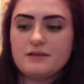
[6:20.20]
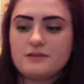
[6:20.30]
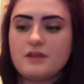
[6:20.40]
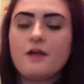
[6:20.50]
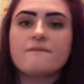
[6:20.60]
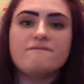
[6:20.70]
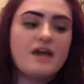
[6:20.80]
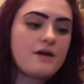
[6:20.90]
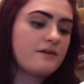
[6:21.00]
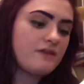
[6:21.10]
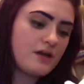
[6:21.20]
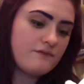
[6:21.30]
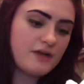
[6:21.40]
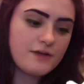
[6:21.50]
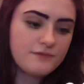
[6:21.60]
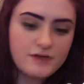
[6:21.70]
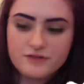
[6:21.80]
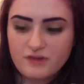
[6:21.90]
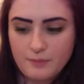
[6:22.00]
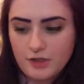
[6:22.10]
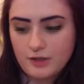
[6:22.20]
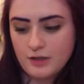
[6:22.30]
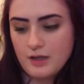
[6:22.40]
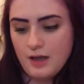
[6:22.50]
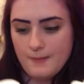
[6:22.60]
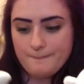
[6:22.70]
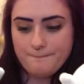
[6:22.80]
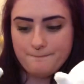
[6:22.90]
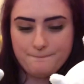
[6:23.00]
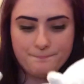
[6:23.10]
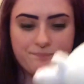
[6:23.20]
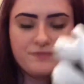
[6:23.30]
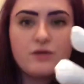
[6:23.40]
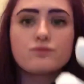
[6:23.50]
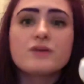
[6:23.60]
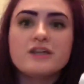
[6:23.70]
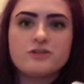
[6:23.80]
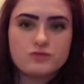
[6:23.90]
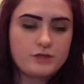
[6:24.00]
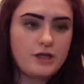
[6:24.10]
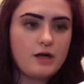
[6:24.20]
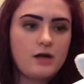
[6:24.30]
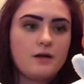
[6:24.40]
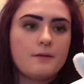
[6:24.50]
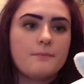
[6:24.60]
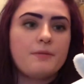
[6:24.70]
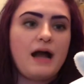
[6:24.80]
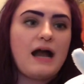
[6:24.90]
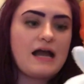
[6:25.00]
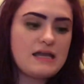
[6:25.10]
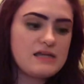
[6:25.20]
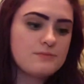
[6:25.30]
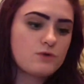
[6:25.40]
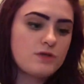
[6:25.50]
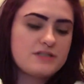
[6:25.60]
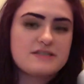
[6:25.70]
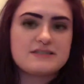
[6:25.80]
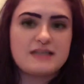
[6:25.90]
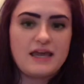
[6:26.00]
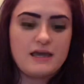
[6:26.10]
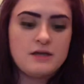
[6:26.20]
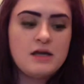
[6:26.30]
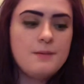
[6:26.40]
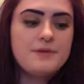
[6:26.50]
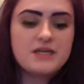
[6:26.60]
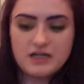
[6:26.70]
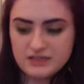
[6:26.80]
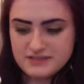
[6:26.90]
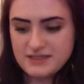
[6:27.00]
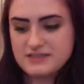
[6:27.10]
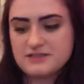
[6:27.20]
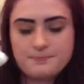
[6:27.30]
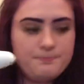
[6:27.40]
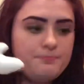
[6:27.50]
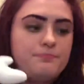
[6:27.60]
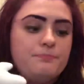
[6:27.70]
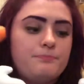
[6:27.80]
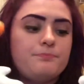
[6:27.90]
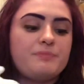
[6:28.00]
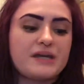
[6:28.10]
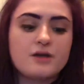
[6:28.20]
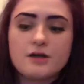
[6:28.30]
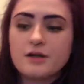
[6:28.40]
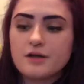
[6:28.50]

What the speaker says: They're very, very, very, very similar. They really, truly are. But I am going to say, because it's bigger,